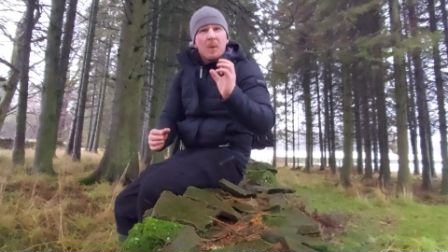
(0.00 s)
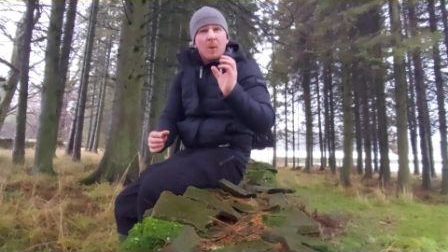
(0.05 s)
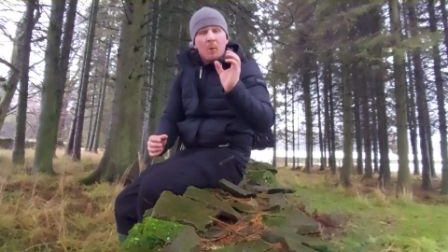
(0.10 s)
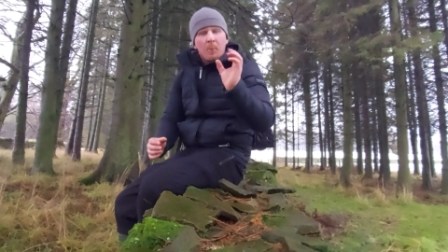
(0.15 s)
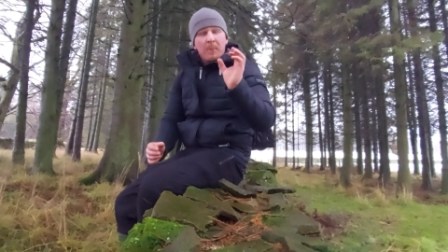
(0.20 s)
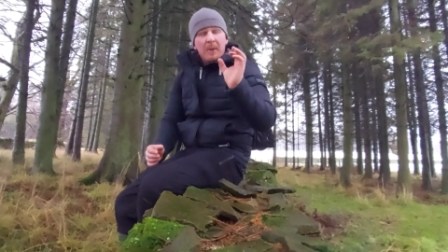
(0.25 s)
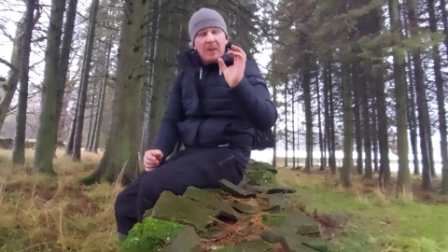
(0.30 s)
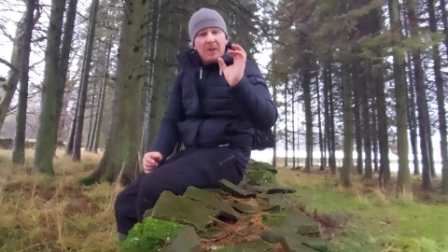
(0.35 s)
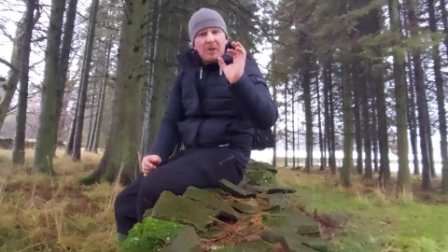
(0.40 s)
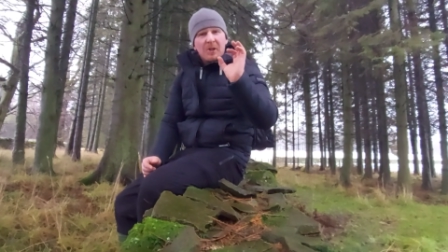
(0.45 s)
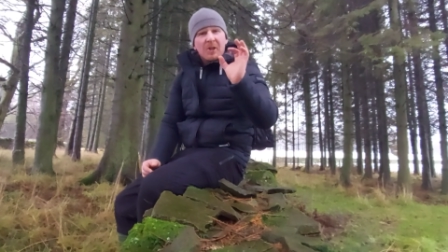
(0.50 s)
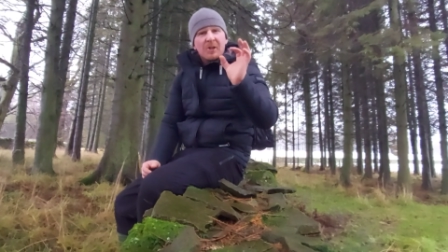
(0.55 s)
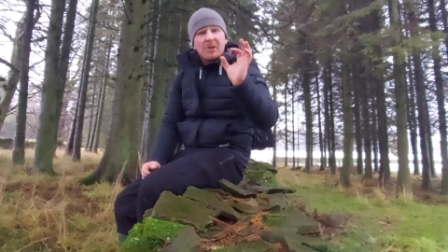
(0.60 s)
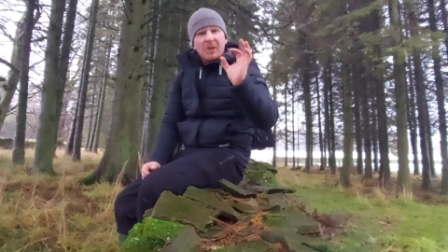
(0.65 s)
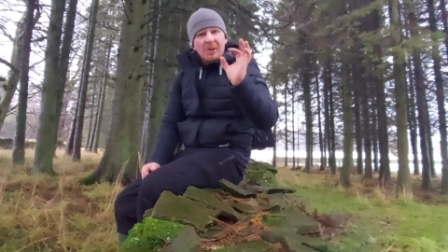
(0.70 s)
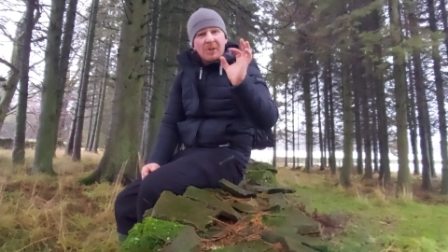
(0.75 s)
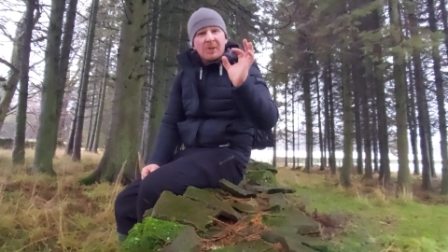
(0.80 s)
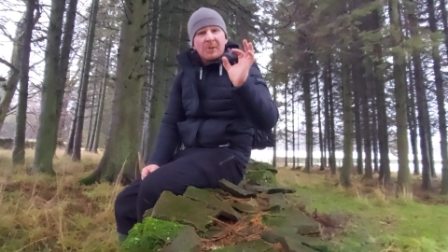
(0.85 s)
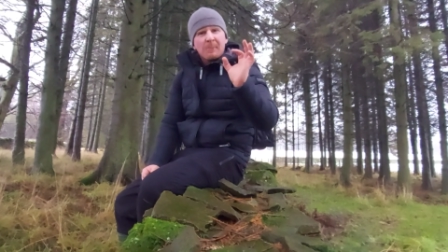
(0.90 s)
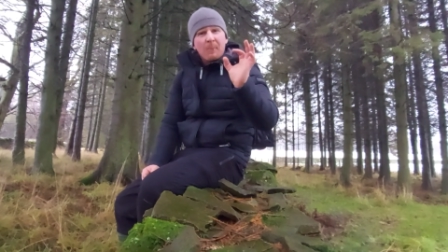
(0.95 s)
there'll be
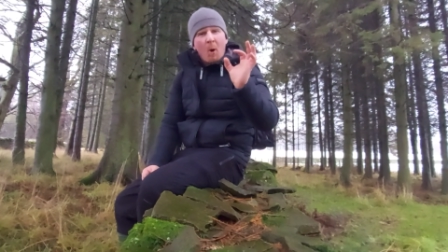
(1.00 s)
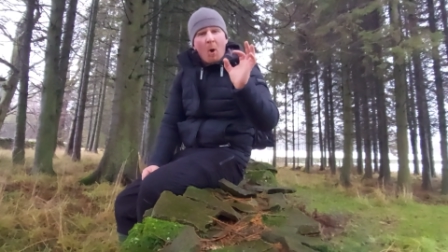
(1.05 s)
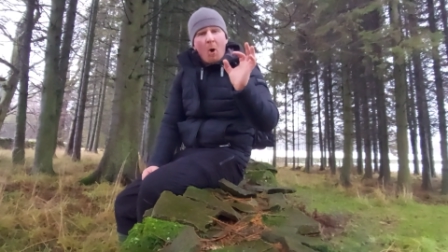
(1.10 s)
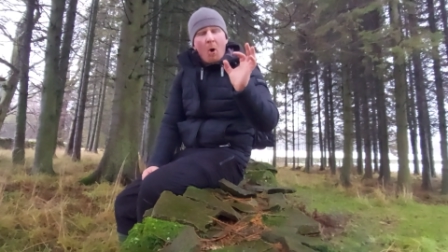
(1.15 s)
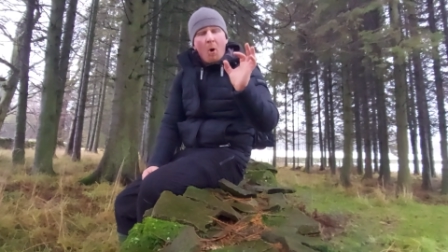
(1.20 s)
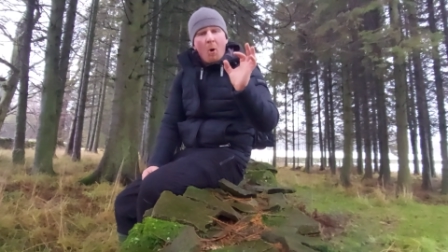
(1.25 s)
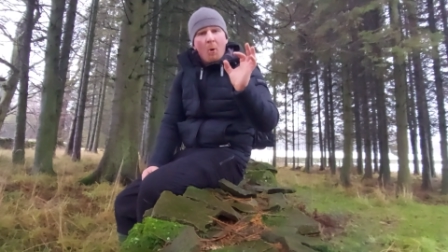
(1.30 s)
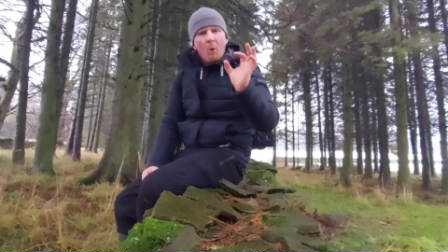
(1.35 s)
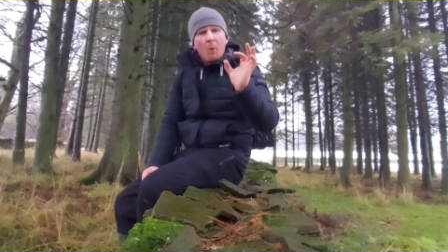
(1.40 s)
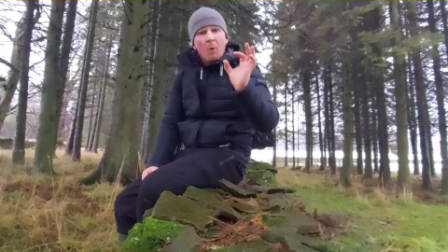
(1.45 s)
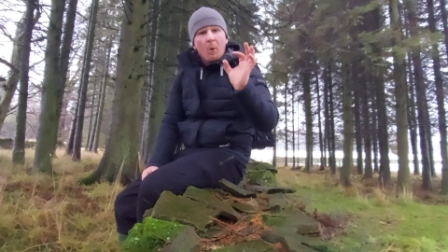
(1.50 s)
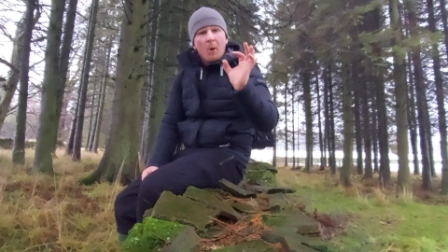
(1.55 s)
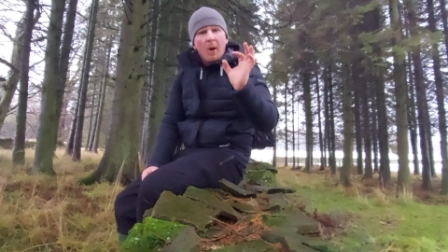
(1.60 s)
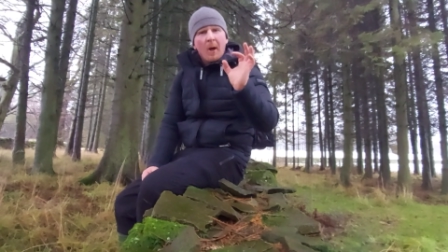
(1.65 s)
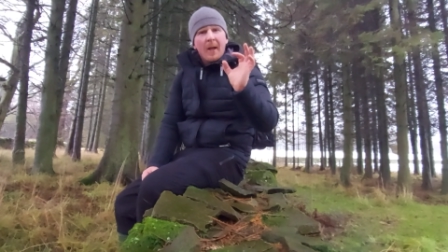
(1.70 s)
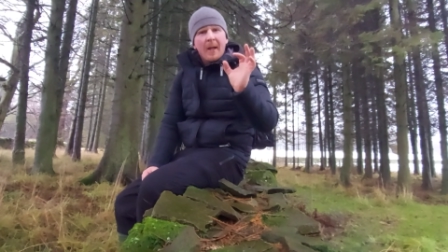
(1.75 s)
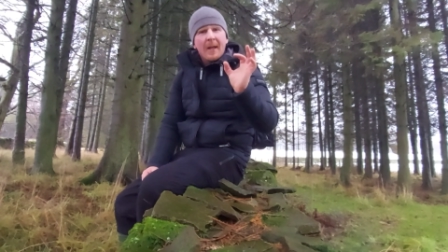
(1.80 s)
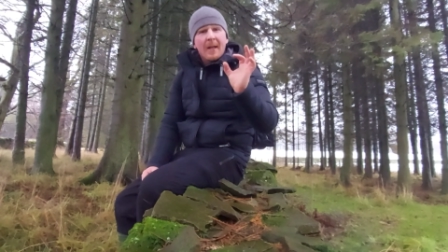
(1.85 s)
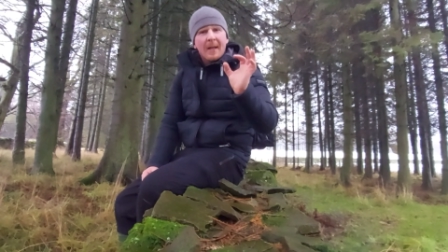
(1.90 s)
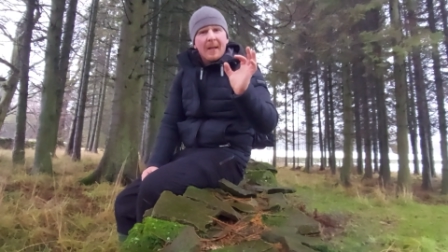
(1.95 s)
just a small
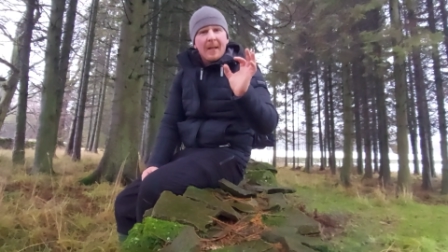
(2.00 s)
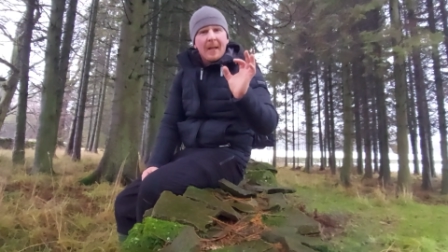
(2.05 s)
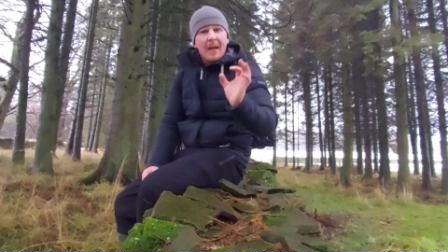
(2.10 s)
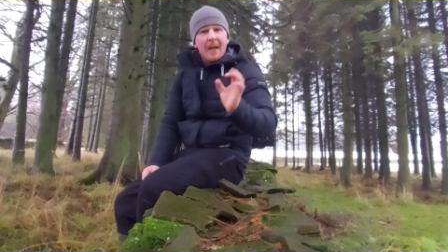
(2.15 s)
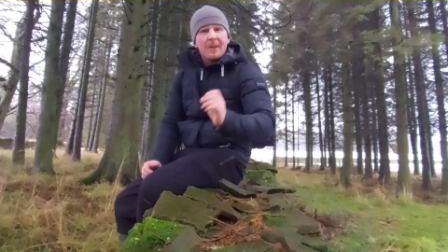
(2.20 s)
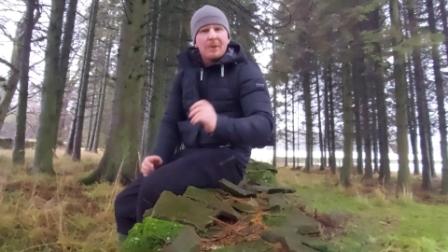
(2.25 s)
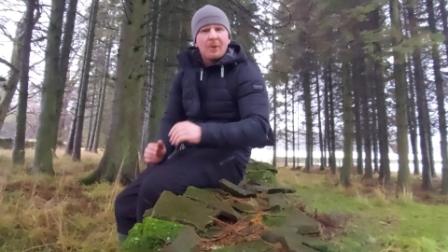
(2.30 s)
area